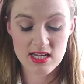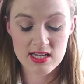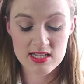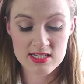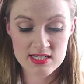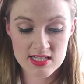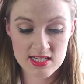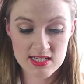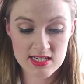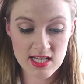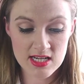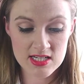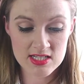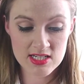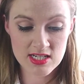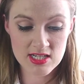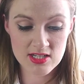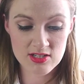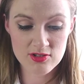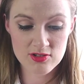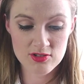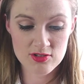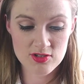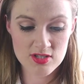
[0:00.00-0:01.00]
Did actually
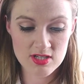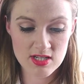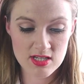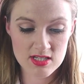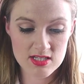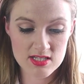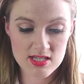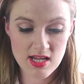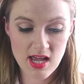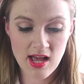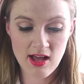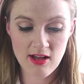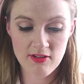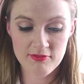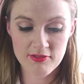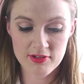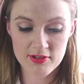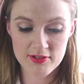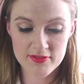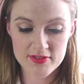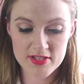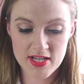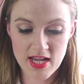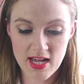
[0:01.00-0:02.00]
use it a handful
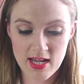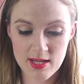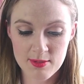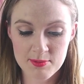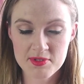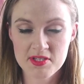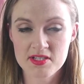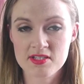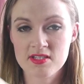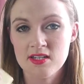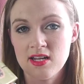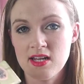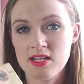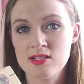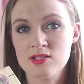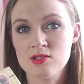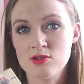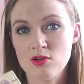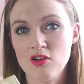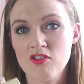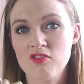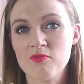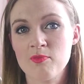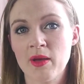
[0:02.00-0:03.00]
of times. It's a nice
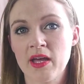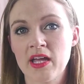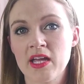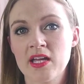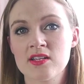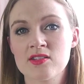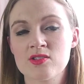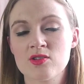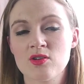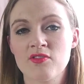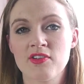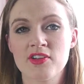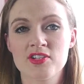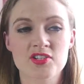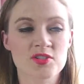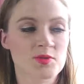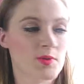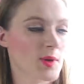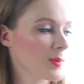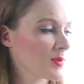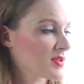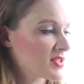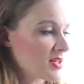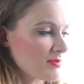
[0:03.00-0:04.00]
soft pink, so if I just
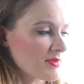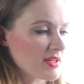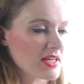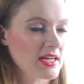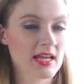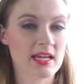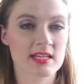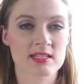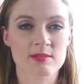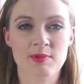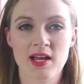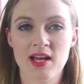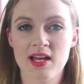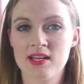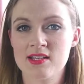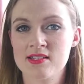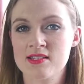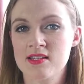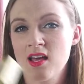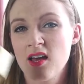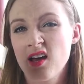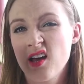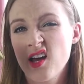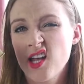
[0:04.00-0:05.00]
went with something light on my
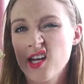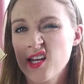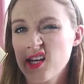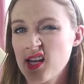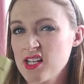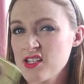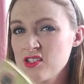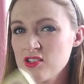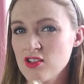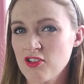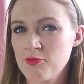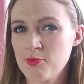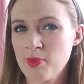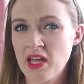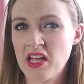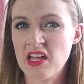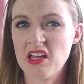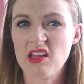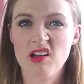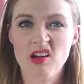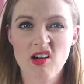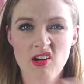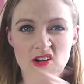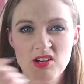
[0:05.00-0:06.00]
eyes, nice soft
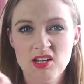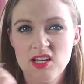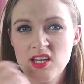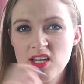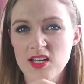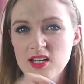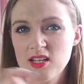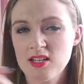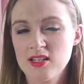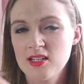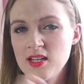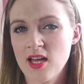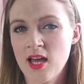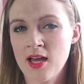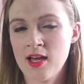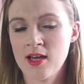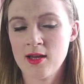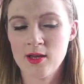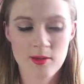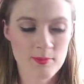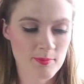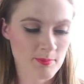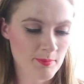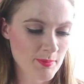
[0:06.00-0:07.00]
pink, honey
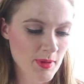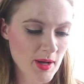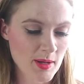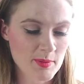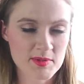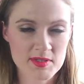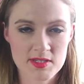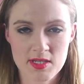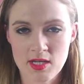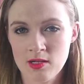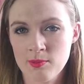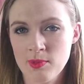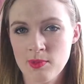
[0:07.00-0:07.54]
balm stain on